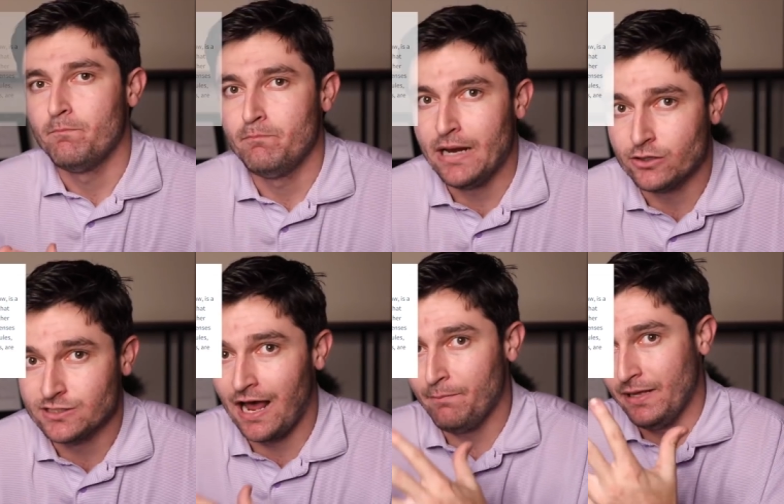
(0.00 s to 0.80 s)

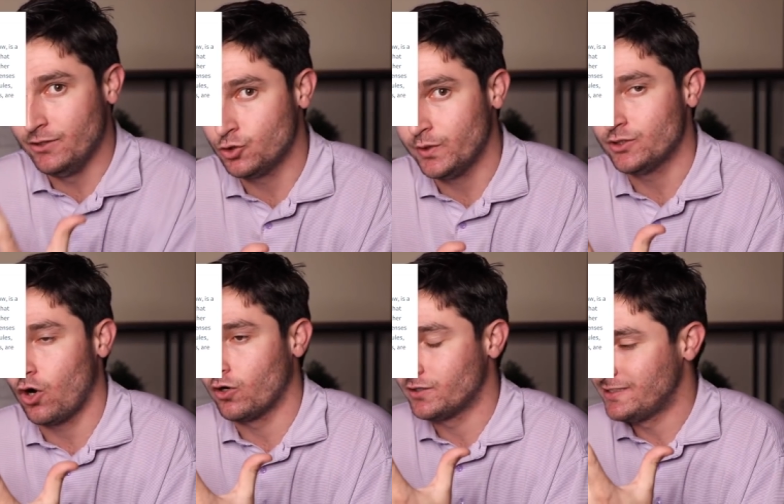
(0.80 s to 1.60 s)
maritime injuries
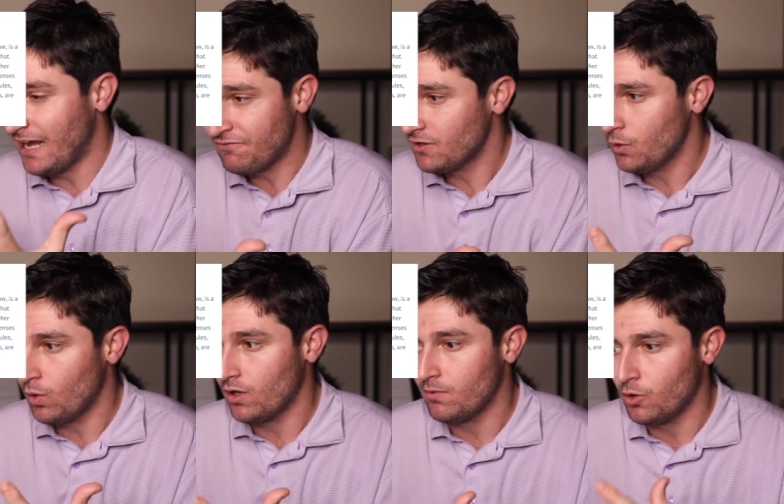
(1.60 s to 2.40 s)
are definitely
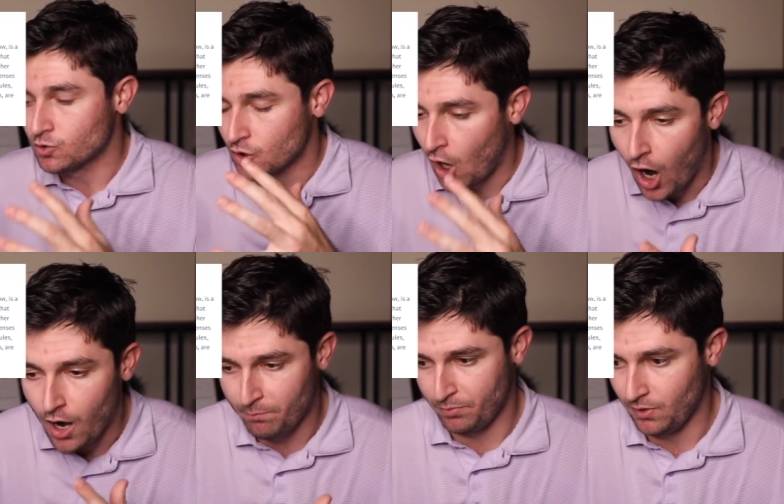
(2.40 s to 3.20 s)
one of the most
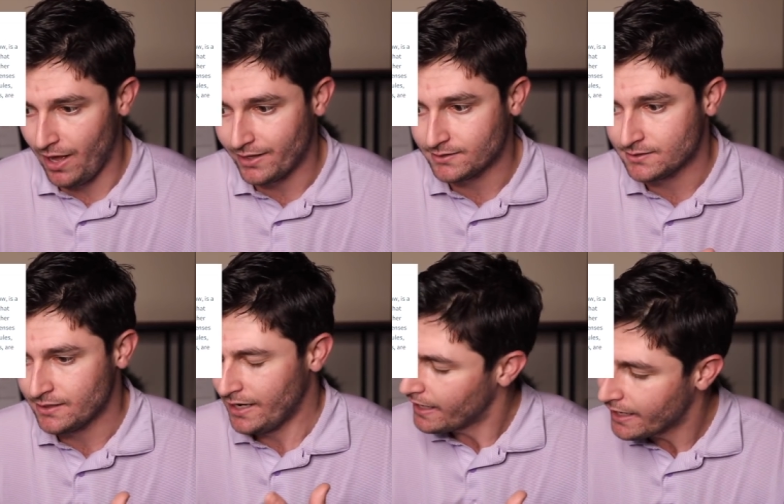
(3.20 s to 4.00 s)
complex
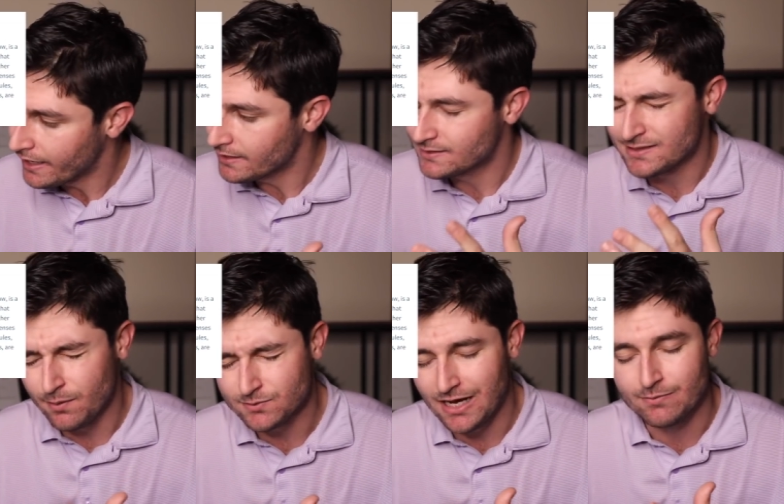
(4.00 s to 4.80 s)
and
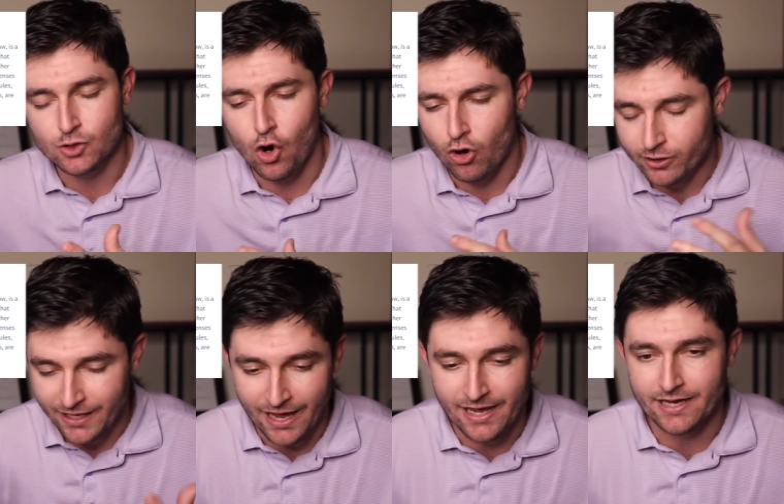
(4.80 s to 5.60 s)
sometimes
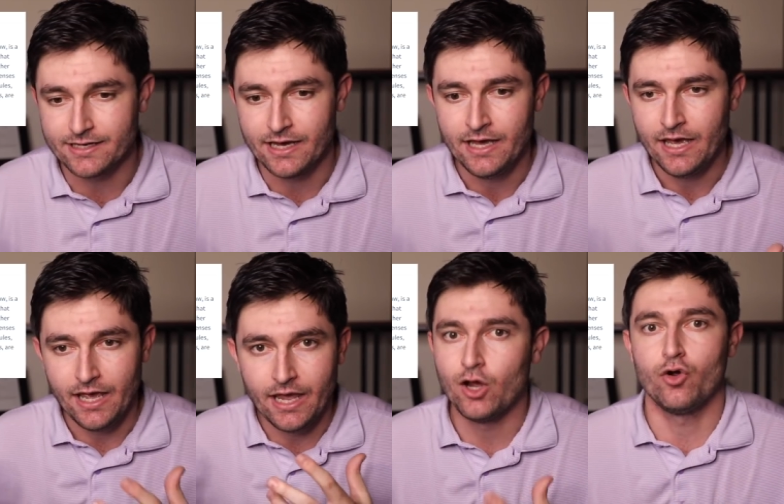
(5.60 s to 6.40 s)
archaic
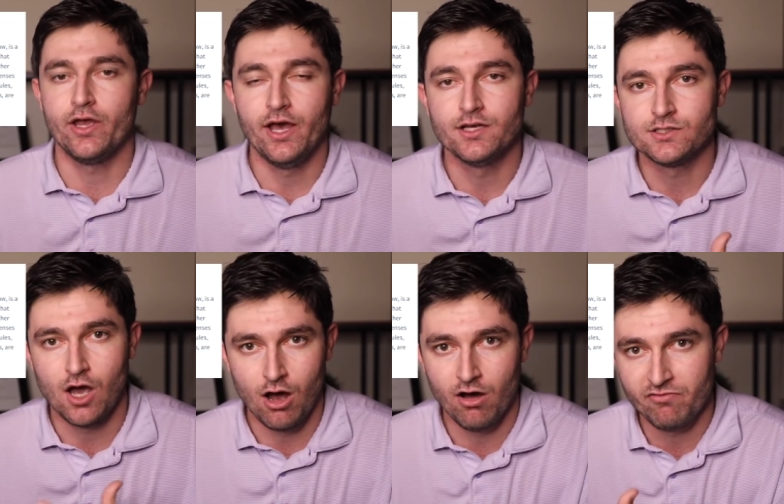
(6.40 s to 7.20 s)
areas
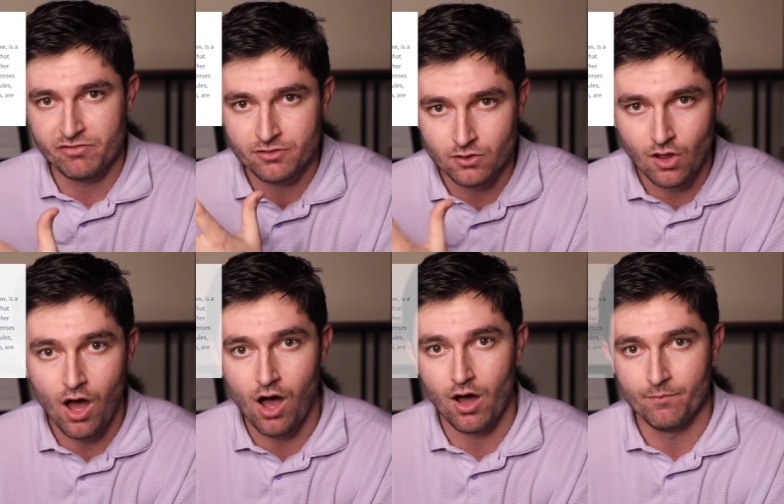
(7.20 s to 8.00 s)
of the
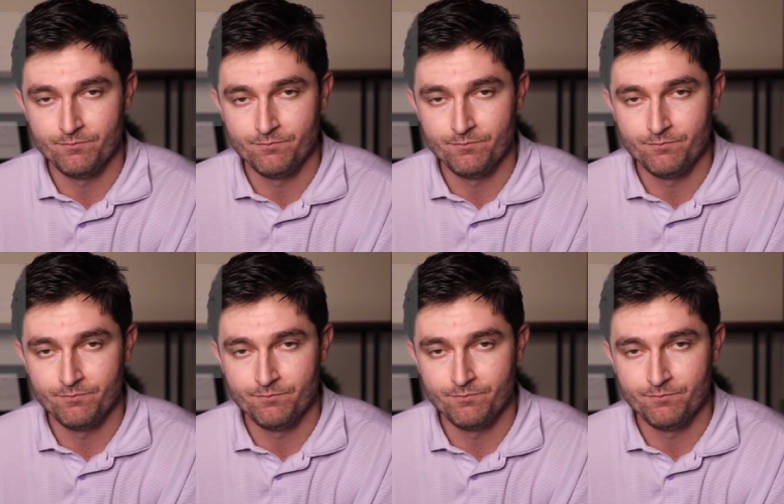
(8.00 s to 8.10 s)
law.